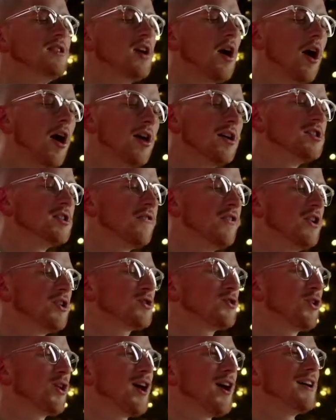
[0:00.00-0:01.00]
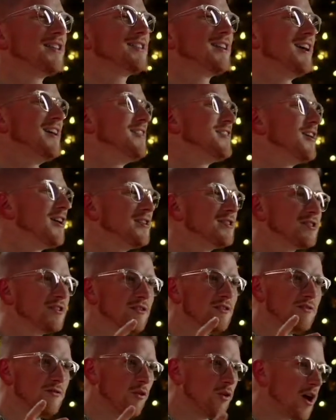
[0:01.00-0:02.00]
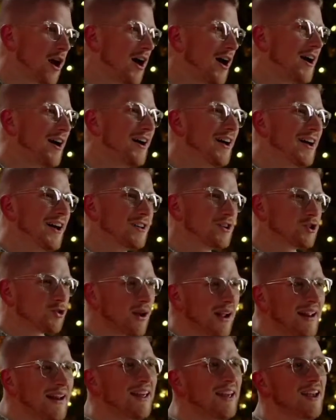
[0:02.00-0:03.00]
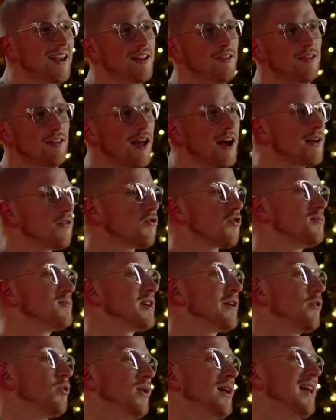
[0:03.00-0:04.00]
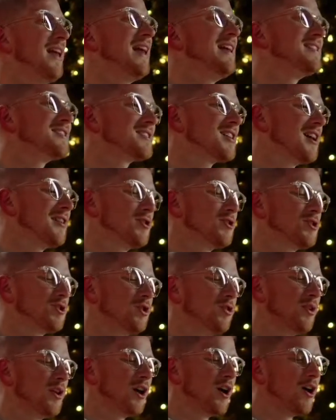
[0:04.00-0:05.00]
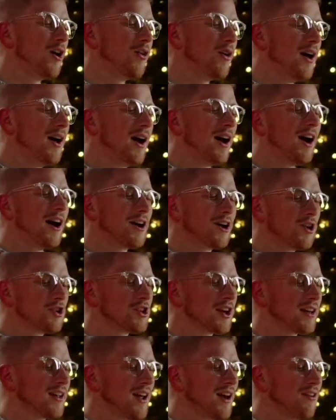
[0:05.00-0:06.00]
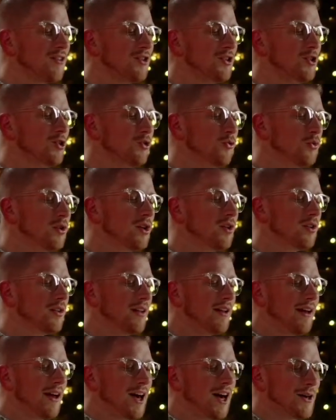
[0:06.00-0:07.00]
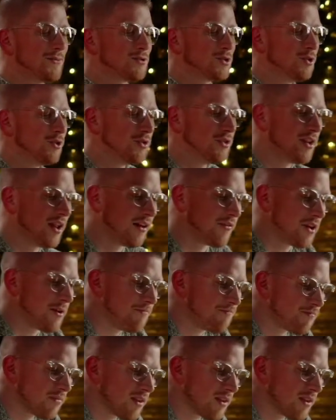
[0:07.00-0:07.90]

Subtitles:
tons of additional content, tons of training and live streams every week inside the studio. Go check it out. You will absolutely love it.